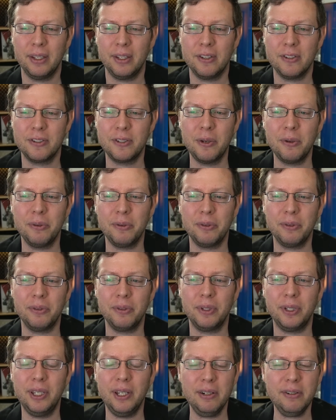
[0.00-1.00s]
so
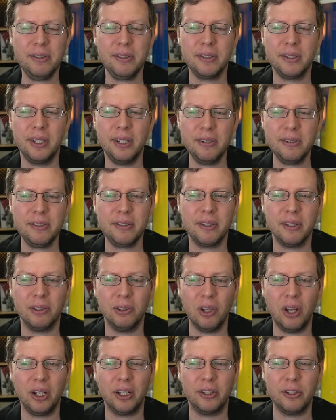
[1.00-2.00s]
here's here's the
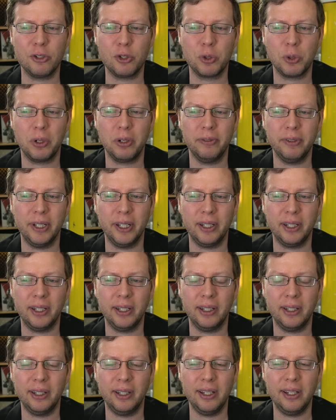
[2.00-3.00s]
long and the short of it.
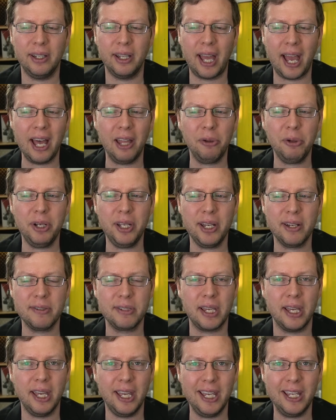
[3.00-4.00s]
it. Aloy
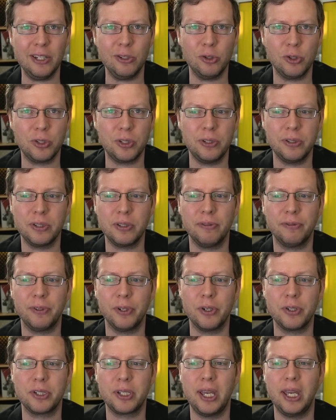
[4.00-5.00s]
has aged since the
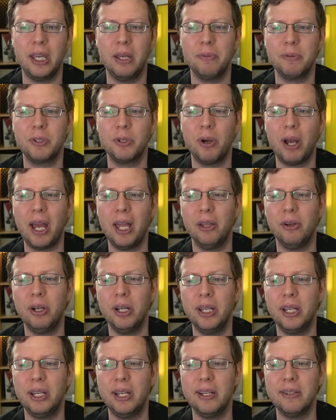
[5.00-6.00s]
first game. So
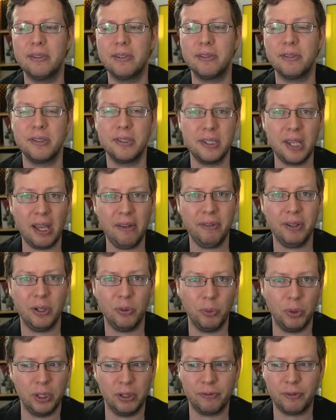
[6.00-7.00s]
Aloy is
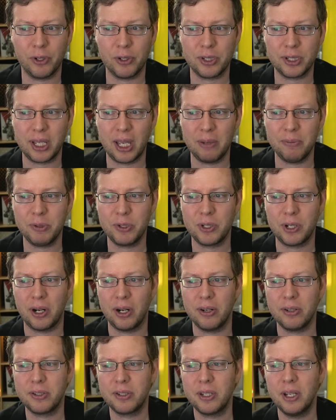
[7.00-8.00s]
seven when the first game
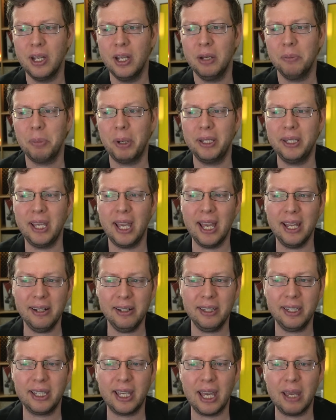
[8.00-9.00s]
starts. By the end
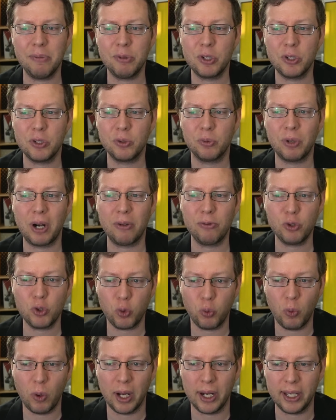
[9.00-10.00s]
of the game, she's around
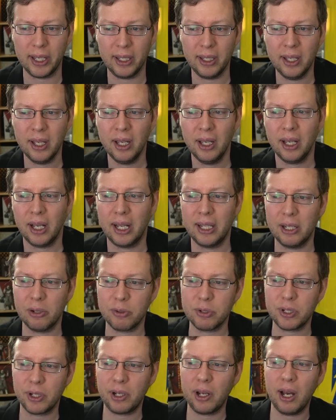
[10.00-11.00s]
20. And there
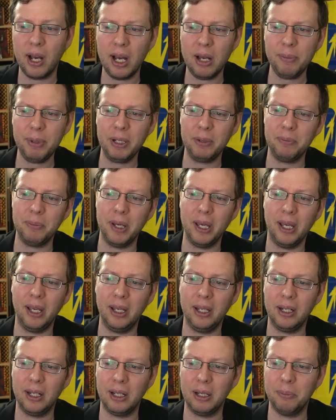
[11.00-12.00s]
was a comment
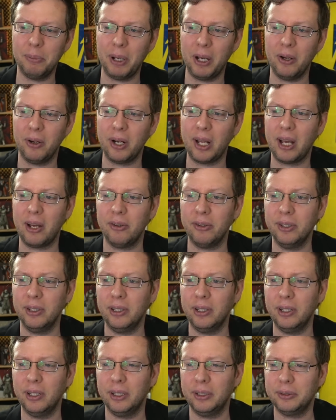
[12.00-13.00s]
made about how
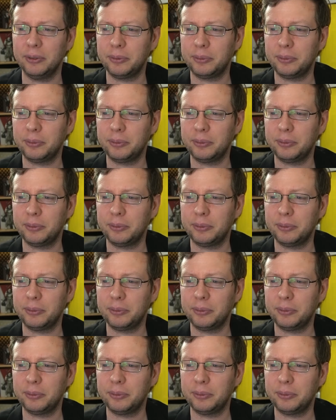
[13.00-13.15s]
the